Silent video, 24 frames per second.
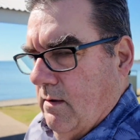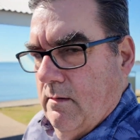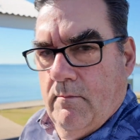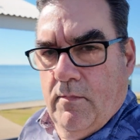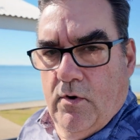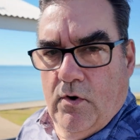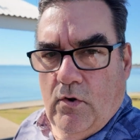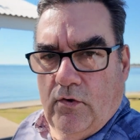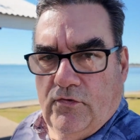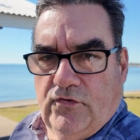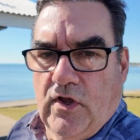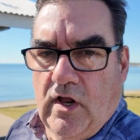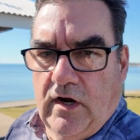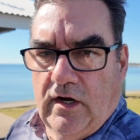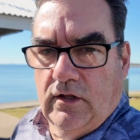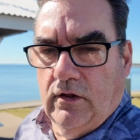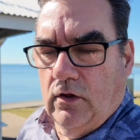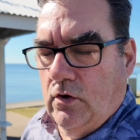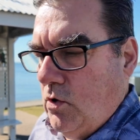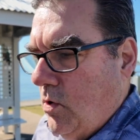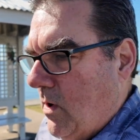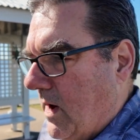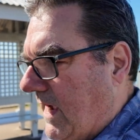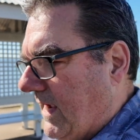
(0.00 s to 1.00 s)
but also little
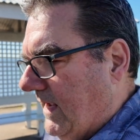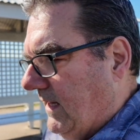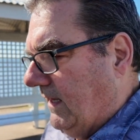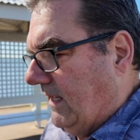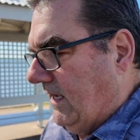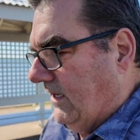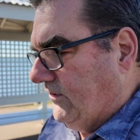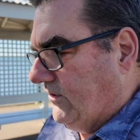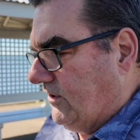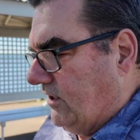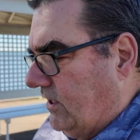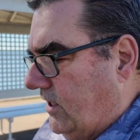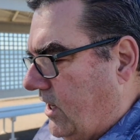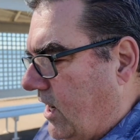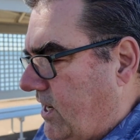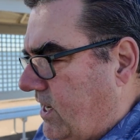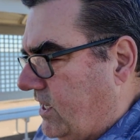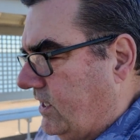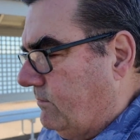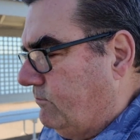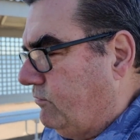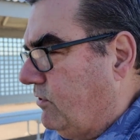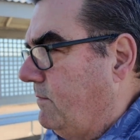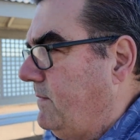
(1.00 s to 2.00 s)
quail eggs, and I know you
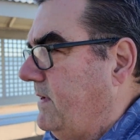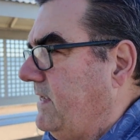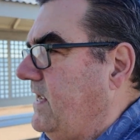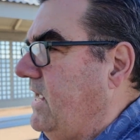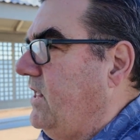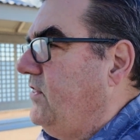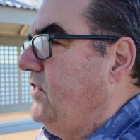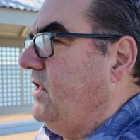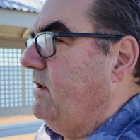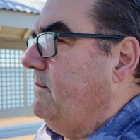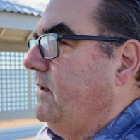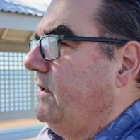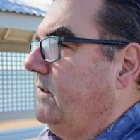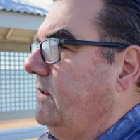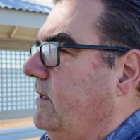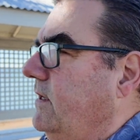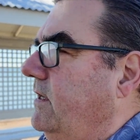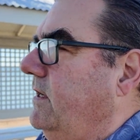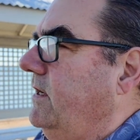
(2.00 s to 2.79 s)
can probably get them at